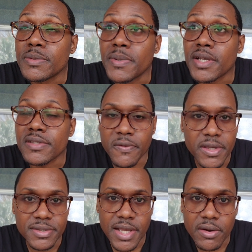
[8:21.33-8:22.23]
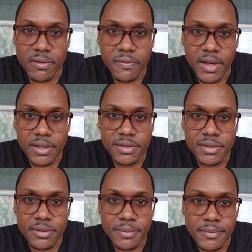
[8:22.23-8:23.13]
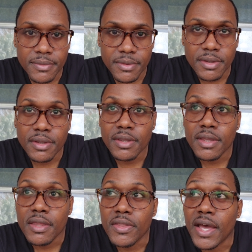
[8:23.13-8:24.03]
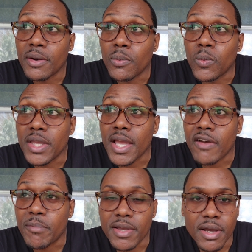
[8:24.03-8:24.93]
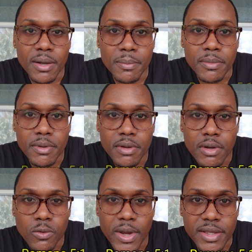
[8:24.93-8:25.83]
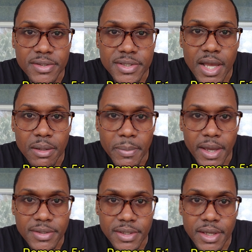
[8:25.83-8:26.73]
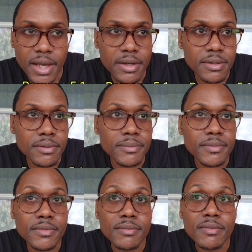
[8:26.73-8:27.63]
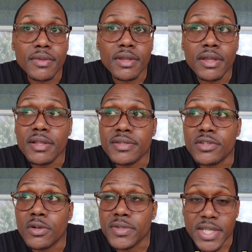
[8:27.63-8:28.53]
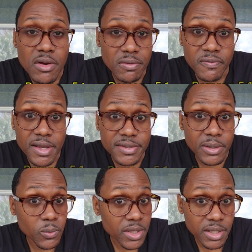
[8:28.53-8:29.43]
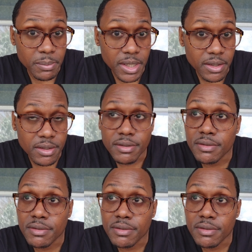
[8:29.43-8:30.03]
It's because of his sacrifice that we have become reconciled back to God. It's no sacrifice that we can make